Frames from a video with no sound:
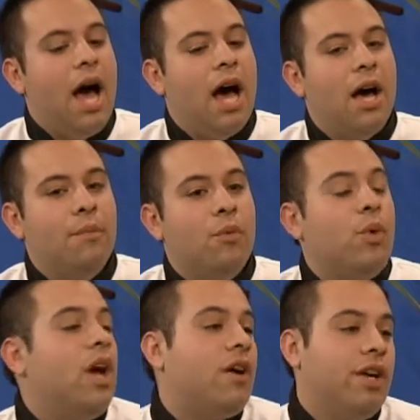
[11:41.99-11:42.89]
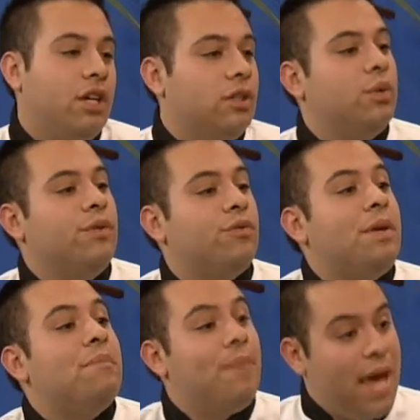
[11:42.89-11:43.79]
Um, we aren't a gluten
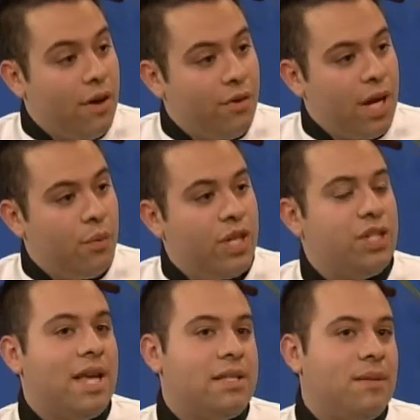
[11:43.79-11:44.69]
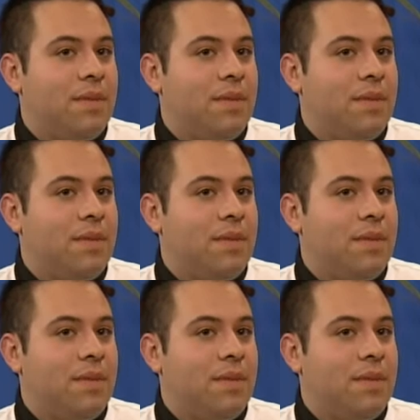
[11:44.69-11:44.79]
free bakery, which that's right.